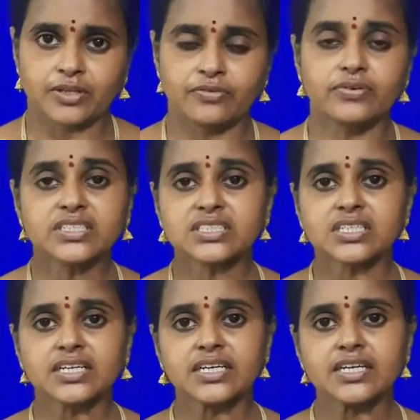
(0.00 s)
First,
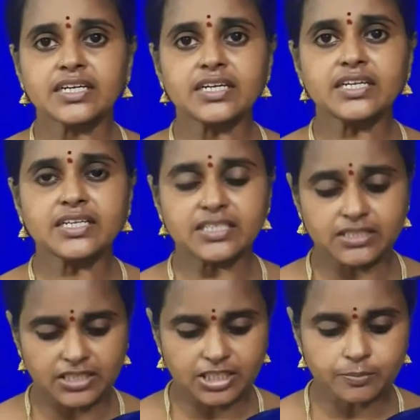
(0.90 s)

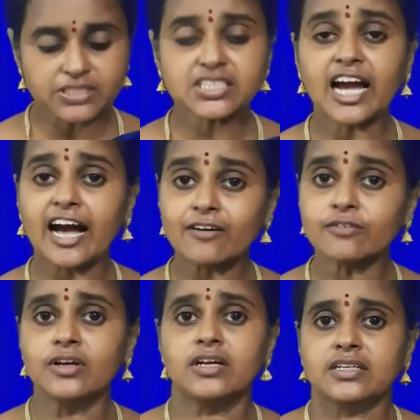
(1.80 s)
it must have
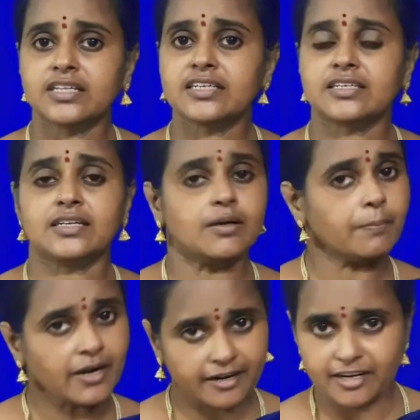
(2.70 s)
that
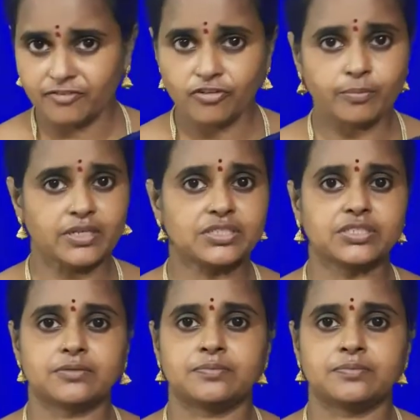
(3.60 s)
prior information